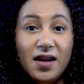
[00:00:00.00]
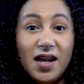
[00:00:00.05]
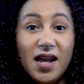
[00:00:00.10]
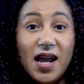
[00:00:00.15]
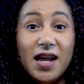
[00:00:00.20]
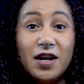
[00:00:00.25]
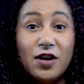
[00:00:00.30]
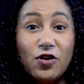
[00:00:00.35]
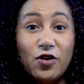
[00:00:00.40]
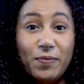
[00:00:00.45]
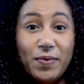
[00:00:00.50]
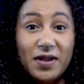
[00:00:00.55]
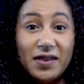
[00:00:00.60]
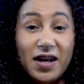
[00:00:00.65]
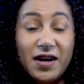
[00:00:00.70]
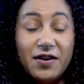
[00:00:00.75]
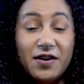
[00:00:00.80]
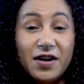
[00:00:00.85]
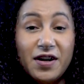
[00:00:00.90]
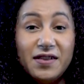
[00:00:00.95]
In an open
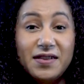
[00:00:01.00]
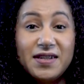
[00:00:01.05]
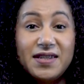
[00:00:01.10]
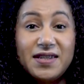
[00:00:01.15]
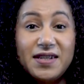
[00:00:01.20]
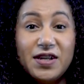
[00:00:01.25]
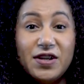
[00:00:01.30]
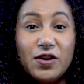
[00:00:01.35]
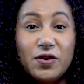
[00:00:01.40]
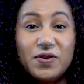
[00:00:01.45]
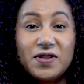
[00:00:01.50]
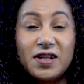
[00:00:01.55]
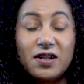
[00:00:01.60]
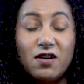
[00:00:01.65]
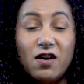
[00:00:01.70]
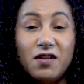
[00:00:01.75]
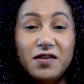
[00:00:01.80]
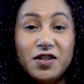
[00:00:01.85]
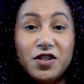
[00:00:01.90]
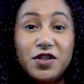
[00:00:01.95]
letter, the C E Os
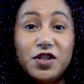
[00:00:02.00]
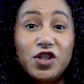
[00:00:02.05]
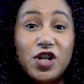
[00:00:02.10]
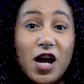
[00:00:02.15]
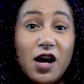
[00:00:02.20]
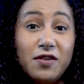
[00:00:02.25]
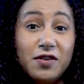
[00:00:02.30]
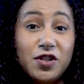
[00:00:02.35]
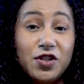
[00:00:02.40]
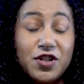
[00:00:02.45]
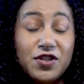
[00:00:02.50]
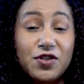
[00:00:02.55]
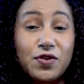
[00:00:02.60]
acknowledge the challenges